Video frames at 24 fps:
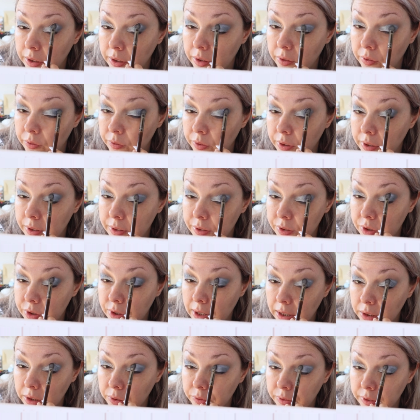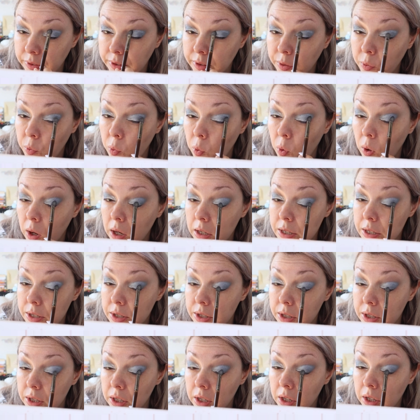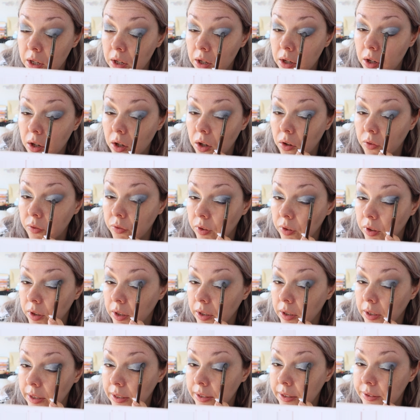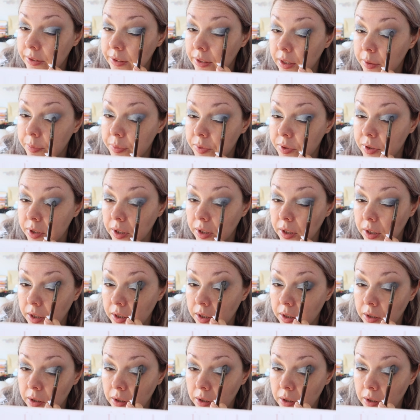of his shadows and the quality of his lipstick,